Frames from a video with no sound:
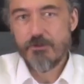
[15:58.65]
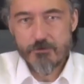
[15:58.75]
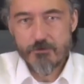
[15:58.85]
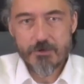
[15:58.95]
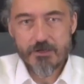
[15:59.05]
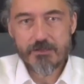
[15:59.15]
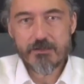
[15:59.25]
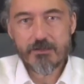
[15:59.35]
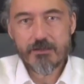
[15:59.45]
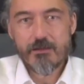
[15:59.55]

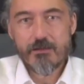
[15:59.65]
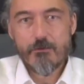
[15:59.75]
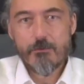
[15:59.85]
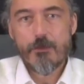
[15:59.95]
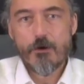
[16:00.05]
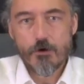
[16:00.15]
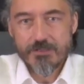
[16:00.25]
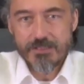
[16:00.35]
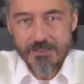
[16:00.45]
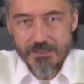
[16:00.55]
everybody
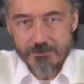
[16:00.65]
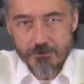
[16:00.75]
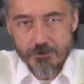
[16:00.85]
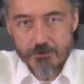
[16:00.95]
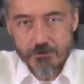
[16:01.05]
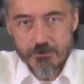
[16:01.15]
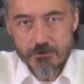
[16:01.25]
on the level